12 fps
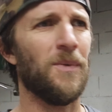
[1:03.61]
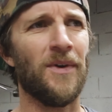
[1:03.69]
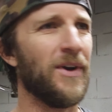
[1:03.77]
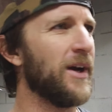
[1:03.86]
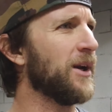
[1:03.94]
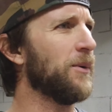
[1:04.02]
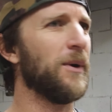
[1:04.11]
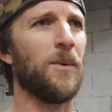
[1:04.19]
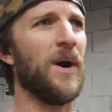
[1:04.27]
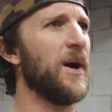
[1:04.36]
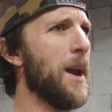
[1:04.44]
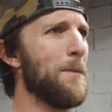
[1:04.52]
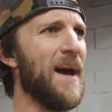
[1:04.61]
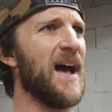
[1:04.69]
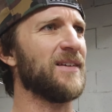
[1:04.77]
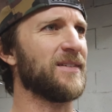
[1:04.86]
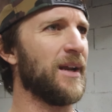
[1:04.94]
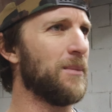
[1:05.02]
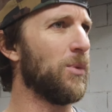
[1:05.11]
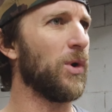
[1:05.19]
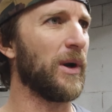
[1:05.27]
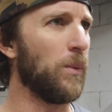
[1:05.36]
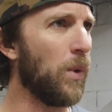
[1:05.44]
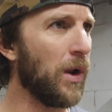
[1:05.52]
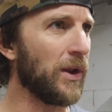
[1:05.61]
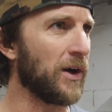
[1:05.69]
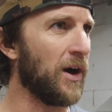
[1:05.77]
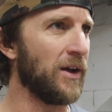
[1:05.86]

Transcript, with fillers: No, they're not gonna require a mask at a Morgan Wallen